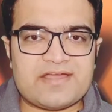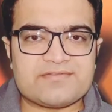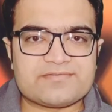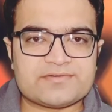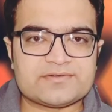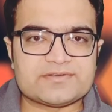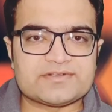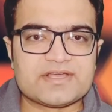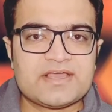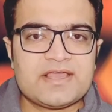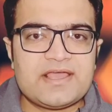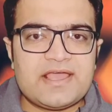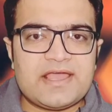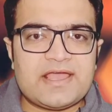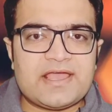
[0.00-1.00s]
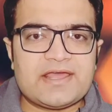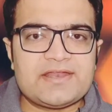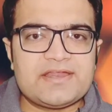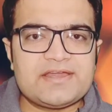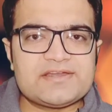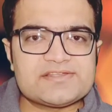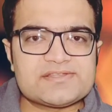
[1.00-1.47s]
effort. And
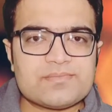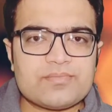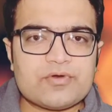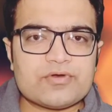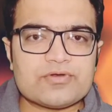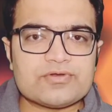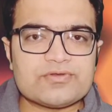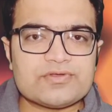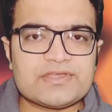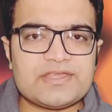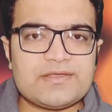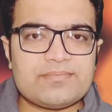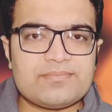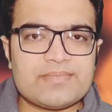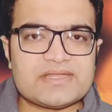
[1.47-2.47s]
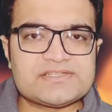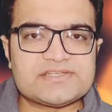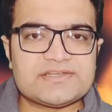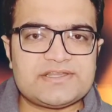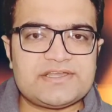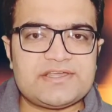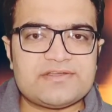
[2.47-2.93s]
it is important to keep
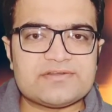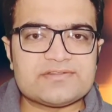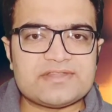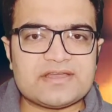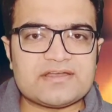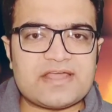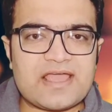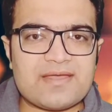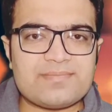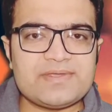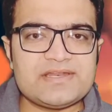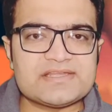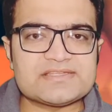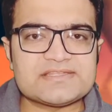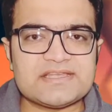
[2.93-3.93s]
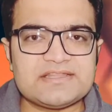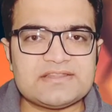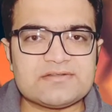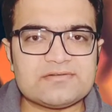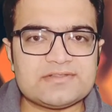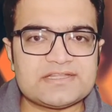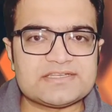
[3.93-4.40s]
mention here that happiness in
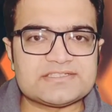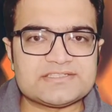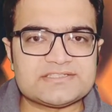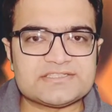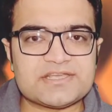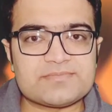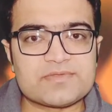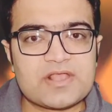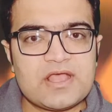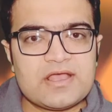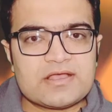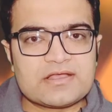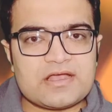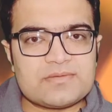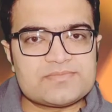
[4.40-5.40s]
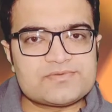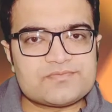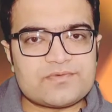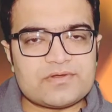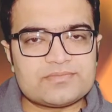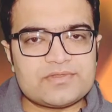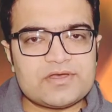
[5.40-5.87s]
the relationship comes
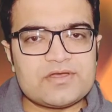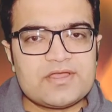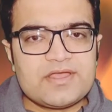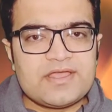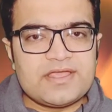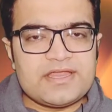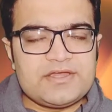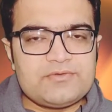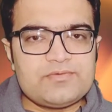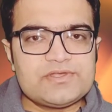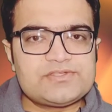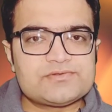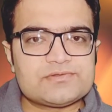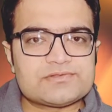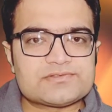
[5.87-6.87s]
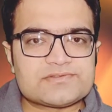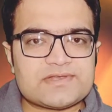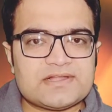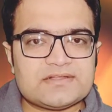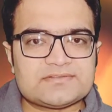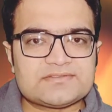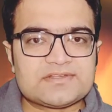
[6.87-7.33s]
from the individual
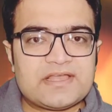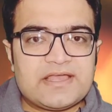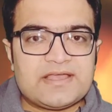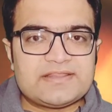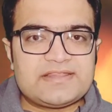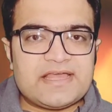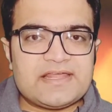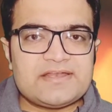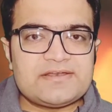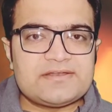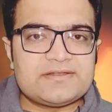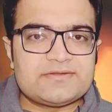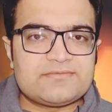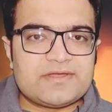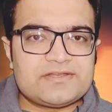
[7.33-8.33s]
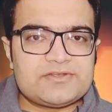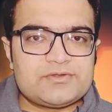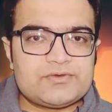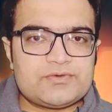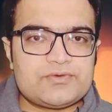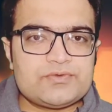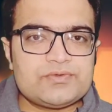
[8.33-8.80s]
selves. Then when
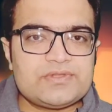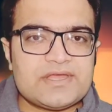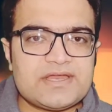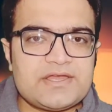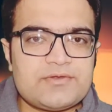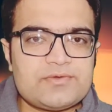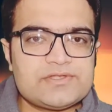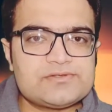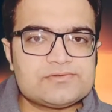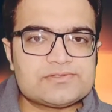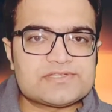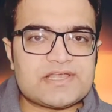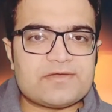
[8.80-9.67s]
you do the individual